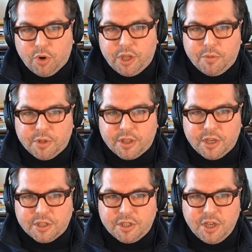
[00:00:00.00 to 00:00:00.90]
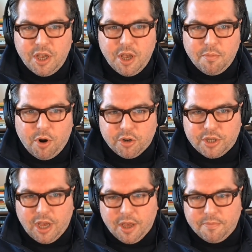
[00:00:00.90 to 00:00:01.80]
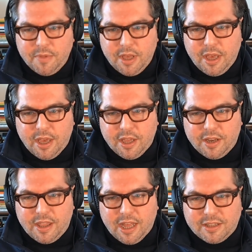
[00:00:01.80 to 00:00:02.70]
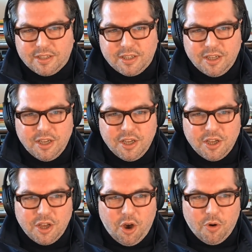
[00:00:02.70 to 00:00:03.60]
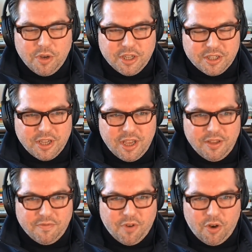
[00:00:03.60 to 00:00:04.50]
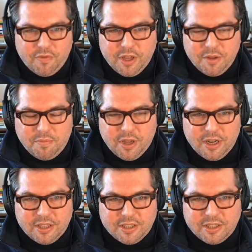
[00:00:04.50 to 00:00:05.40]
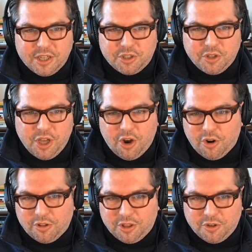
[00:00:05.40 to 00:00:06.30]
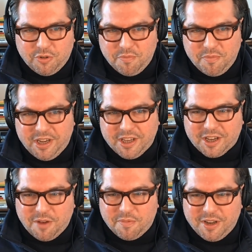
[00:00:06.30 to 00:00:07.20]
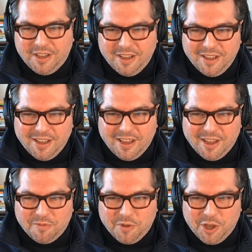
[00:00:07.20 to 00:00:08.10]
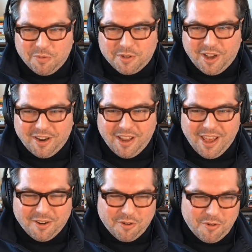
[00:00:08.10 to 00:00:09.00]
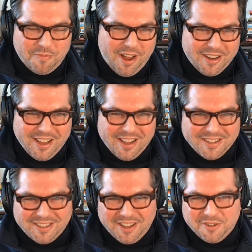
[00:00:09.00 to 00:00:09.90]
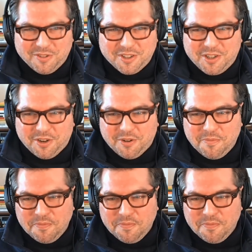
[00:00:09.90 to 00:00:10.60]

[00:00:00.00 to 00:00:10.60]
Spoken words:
working with us part-time. And that's always evolving, but it's essentially our little media company. And we hope to add our own podcast later this year.